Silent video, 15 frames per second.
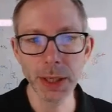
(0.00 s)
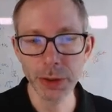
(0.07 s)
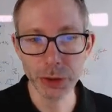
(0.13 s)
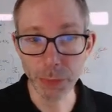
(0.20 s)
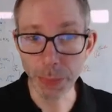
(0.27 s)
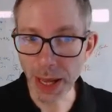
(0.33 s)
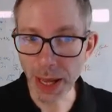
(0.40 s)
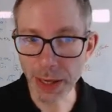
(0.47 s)

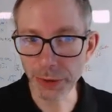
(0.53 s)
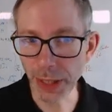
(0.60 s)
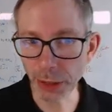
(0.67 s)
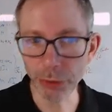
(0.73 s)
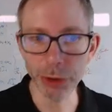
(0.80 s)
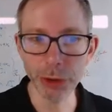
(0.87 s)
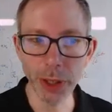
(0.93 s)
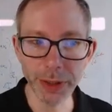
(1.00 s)
Japan is
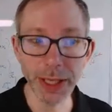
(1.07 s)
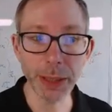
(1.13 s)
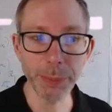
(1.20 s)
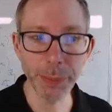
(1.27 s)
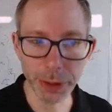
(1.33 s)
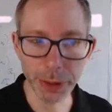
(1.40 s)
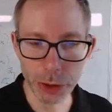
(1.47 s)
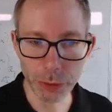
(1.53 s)
actually not that
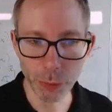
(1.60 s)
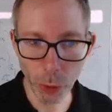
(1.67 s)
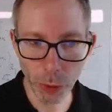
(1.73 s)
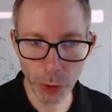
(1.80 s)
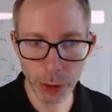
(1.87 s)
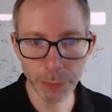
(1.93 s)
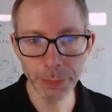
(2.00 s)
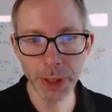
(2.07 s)
much
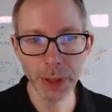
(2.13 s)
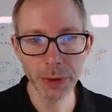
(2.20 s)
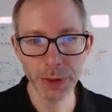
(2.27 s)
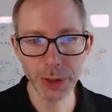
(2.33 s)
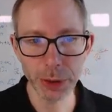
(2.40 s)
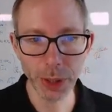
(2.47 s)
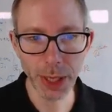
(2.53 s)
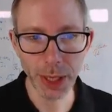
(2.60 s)
more.
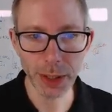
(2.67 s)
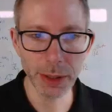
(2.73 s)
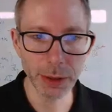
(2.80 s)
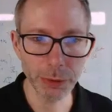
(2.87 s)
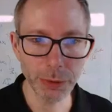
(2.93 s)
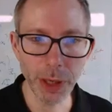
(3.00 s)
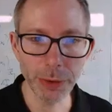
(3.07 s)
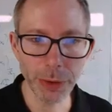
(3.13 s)
The UK
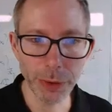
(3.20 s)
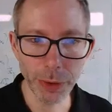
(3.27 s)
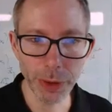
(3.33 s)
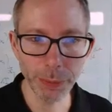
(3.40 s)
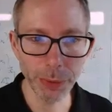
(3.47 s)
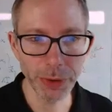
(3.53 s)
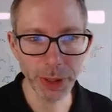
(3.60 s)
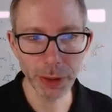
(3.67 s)
around
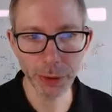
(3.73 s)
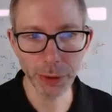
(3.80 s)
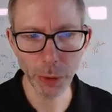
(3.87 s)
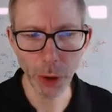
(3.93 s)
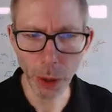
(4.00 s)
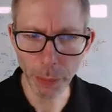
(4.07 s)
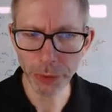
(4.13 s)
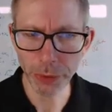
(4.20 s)
30%, so
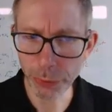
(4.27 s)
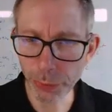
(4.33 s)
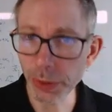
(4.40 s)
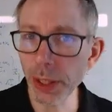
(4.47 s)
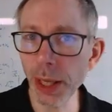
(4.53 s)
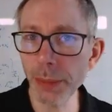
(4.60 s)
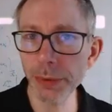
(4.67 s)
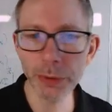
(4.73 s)
almost 3
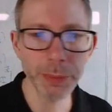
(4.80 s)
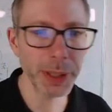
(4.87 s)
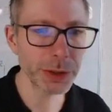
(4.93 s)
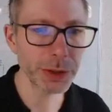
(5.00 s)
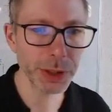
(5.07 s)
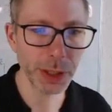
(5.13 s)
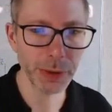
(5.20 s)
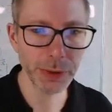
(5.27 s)
times as
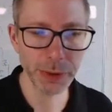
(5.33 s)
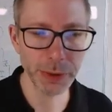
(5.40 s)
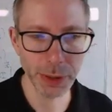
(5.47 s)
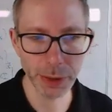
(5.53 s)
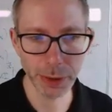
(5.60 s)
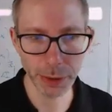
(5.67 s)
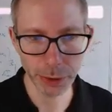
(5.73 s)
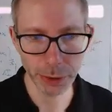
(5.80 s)
much as
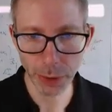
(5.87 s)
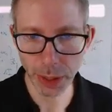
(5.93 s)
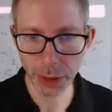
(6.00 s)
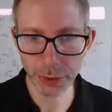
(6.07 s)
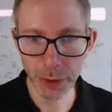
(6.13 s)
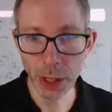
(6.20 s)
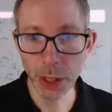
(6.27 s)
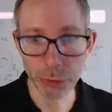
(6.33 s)
the
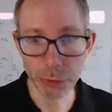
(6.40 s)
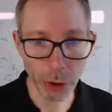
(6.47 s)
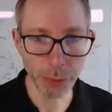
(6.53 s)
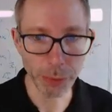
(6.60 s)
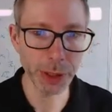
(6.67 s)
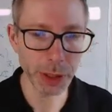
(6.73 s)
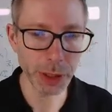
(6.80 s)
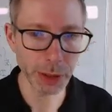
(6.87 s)
US.
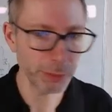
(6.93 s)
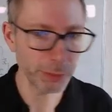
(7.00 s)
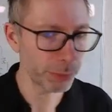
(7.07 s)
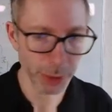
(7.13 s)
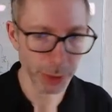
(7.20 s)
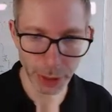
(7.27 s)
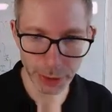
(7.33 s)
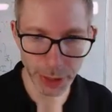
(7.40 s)
Germany,
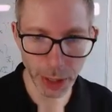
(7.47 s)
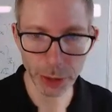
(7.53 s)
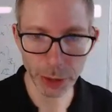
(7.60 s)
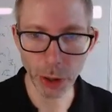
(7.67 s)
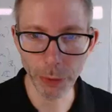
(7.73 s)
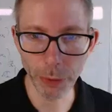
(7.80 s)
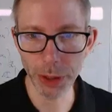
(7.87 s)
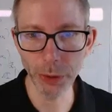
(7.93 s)
there it
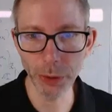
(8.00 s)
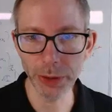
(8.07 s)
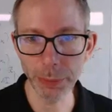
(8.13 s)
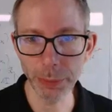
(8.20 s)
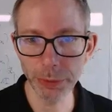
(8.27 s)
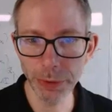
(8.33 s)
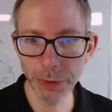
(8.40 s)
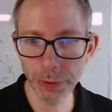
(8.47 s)
already goes up
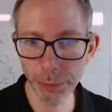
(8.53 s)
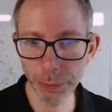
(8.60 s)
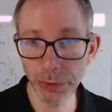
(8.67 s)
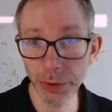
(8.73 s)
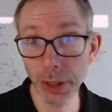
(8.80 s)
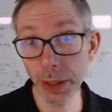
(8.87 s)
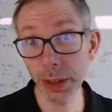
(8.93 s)
to 50%.